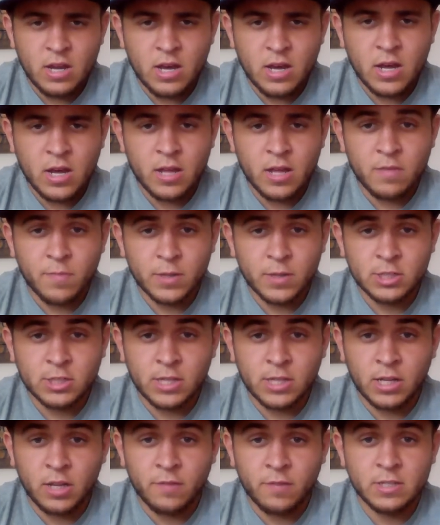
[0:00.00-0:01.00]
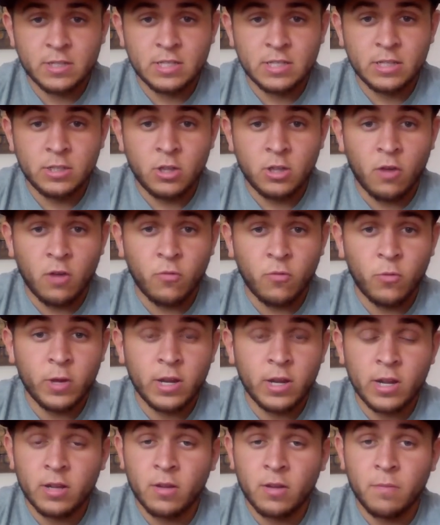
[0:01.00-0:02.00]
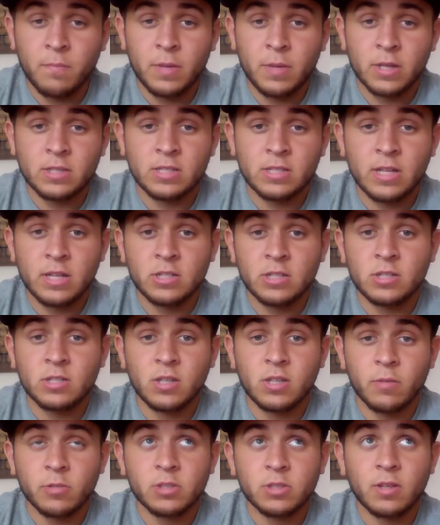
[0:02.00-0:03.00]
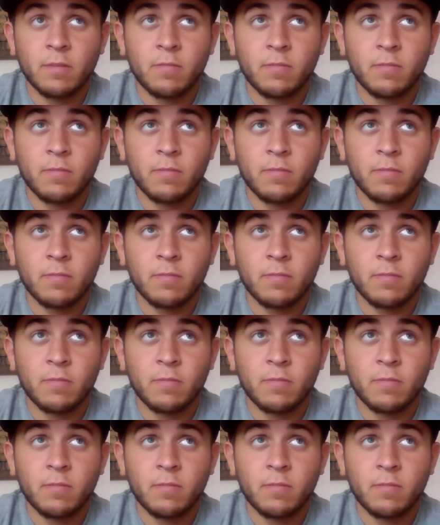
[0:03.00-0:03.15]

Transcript: as much as I'd love to see Dolph win on the big stage of SummerSlam,